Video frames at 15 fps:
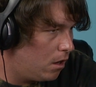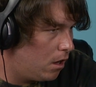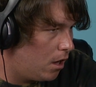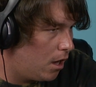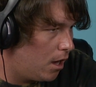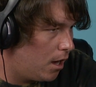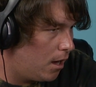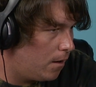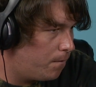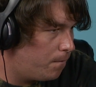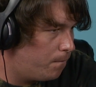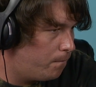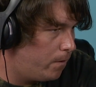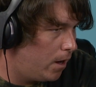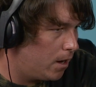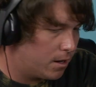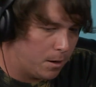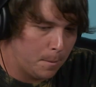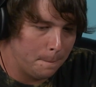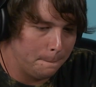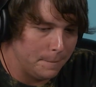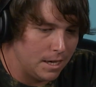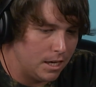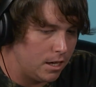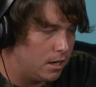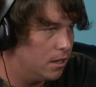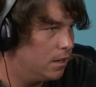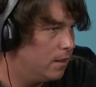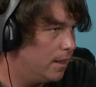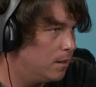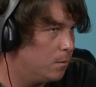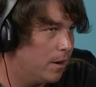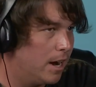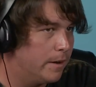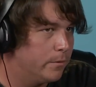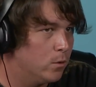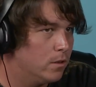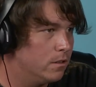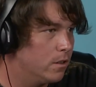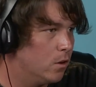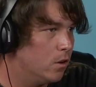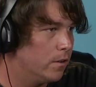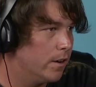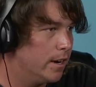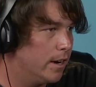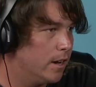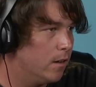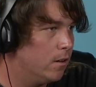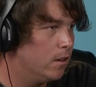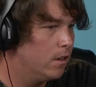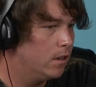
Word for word: Oh, f me. That's where everyone's going right now.